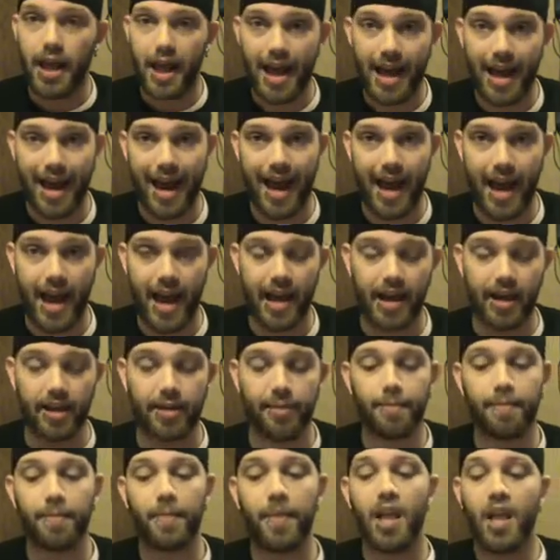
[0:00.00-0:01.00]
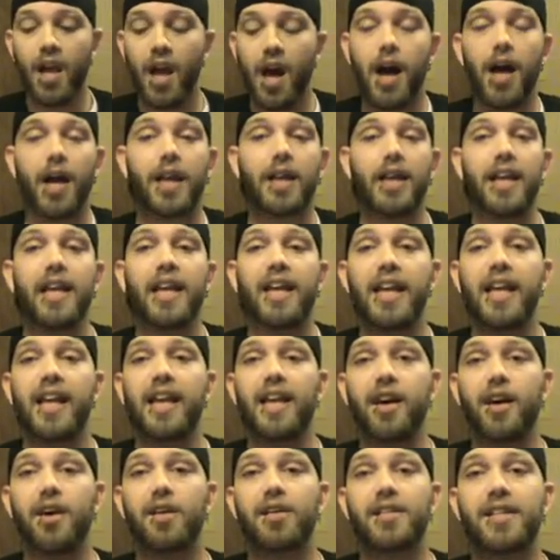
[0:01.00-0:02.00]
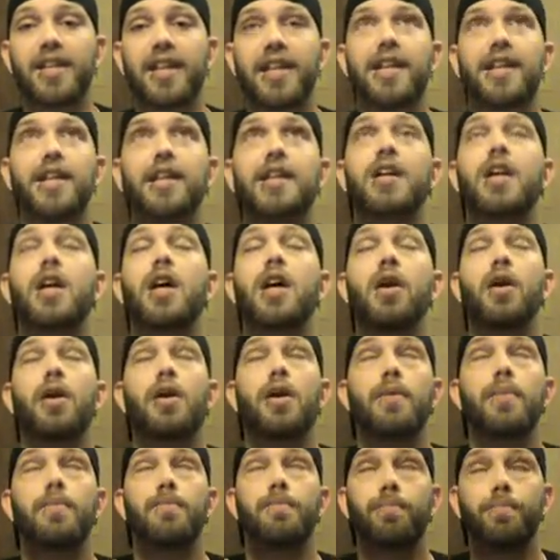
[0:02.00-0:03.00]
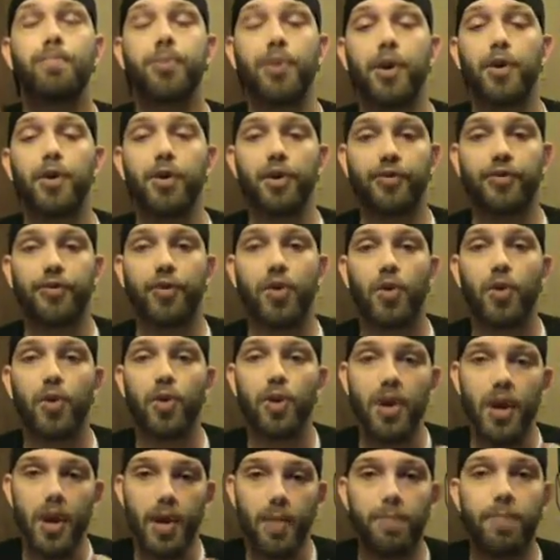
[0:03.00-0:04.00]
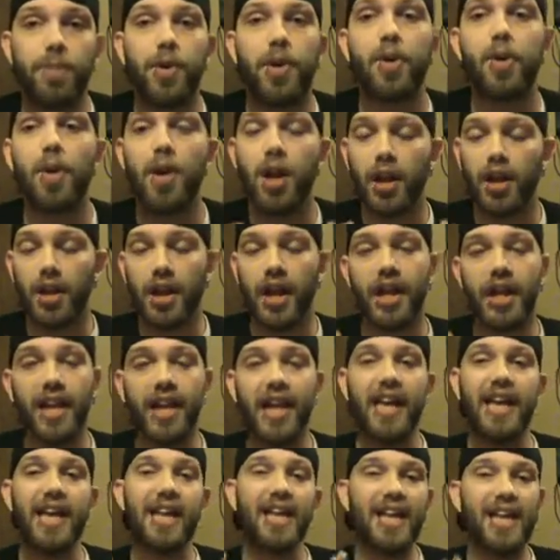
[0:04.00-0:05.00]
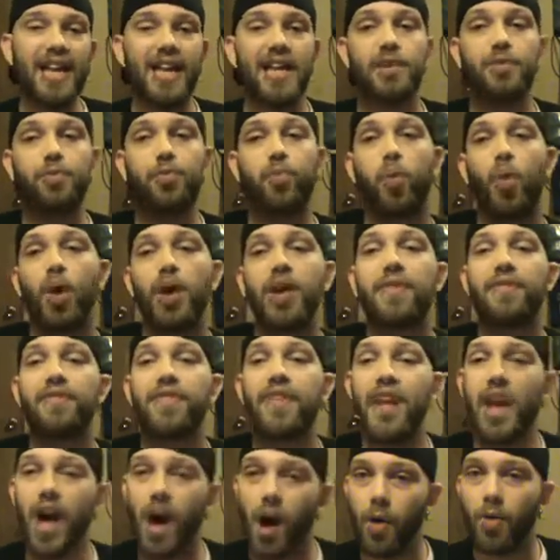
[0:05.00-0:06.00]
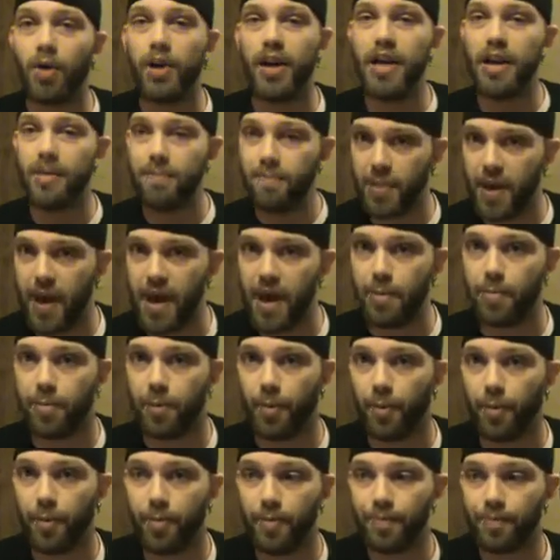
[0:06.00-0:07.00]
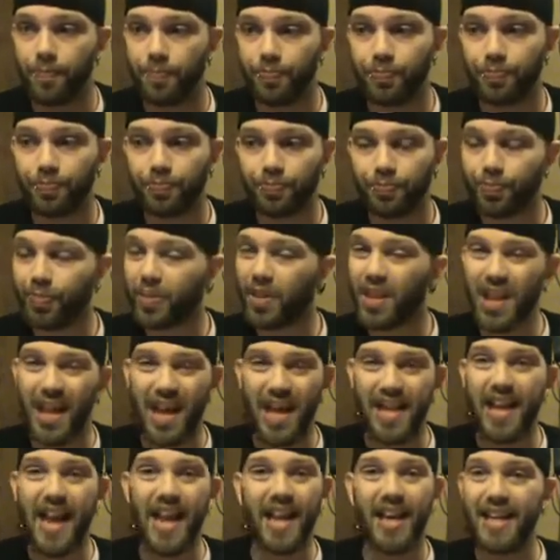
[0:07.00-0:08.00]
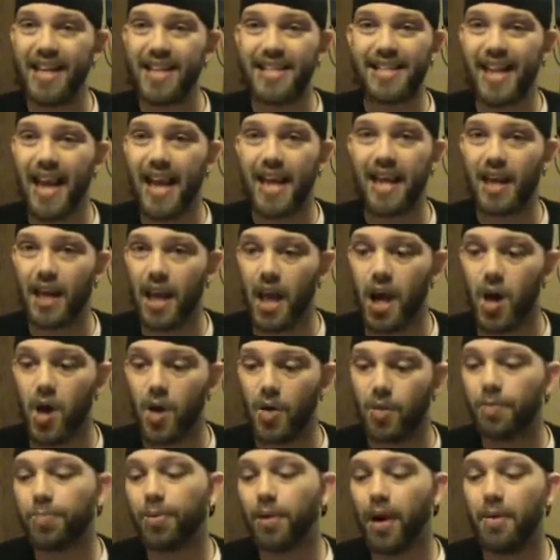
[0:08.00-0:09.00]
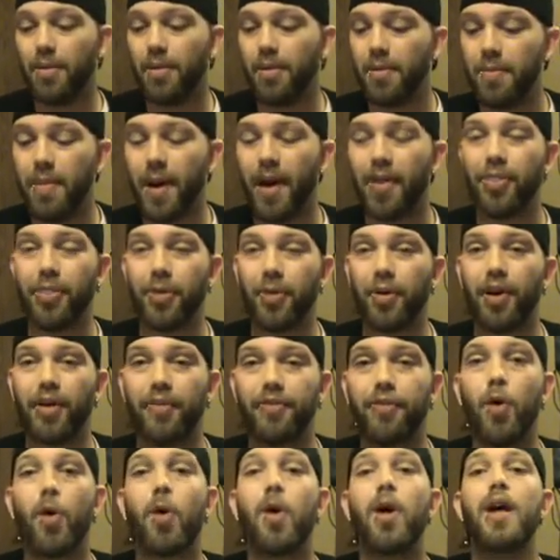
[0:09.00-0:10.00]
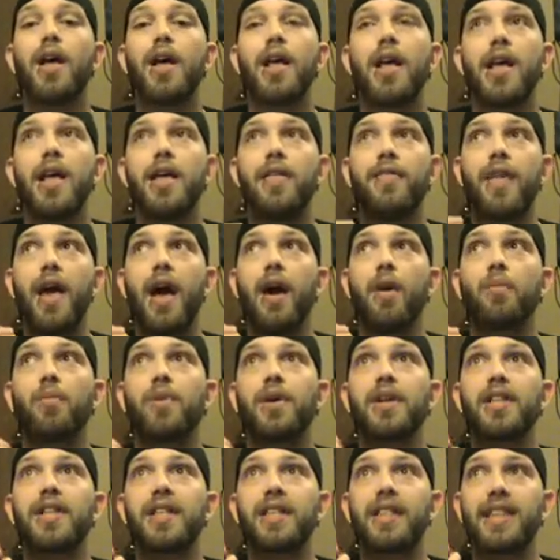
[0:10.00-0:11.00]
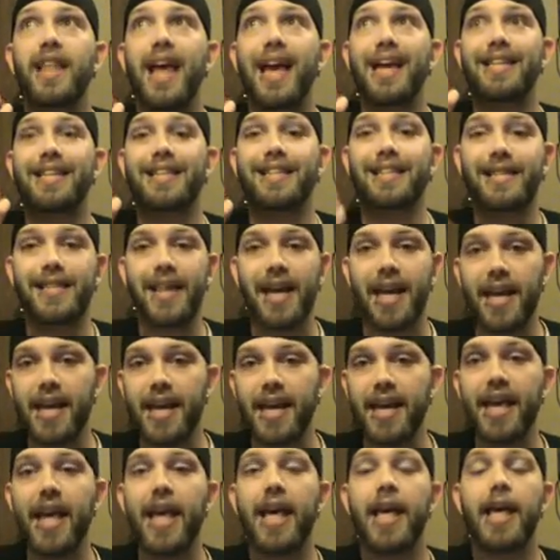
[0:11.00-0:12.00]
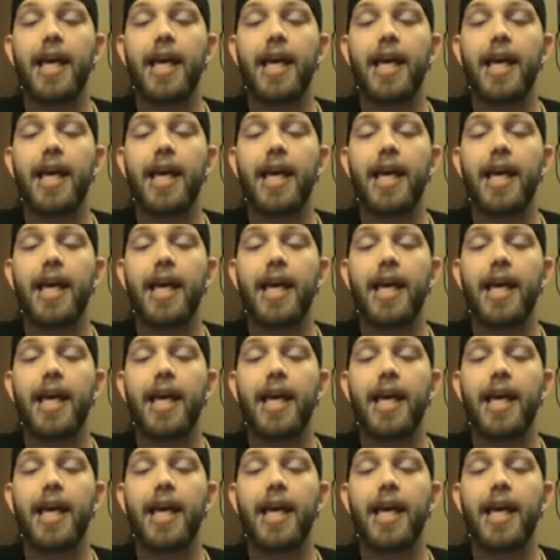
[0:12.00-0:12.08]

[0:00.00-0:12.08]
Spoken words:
and I hate it. Lillian Garcia, beautiful. Lillian is one of the only people, and that list ain't long, probably about three or four, that when they sing,